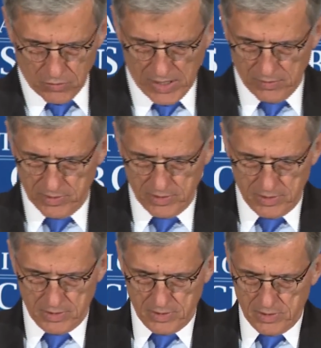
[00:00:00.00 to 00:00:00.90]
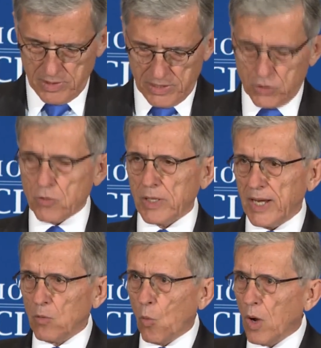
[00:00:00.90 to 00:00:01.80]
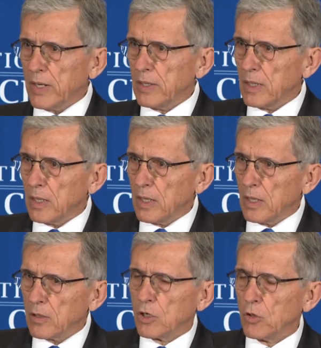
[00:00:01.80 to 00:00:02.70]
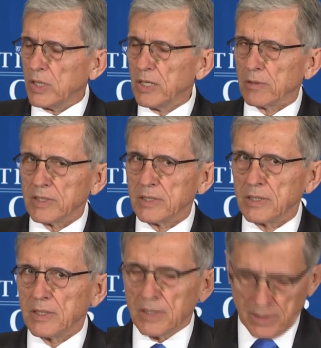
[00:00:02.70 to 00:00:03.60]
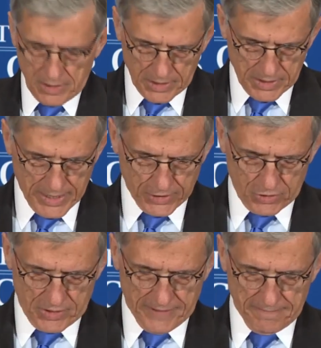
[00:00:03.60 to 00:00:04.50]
around and create one coherent connection.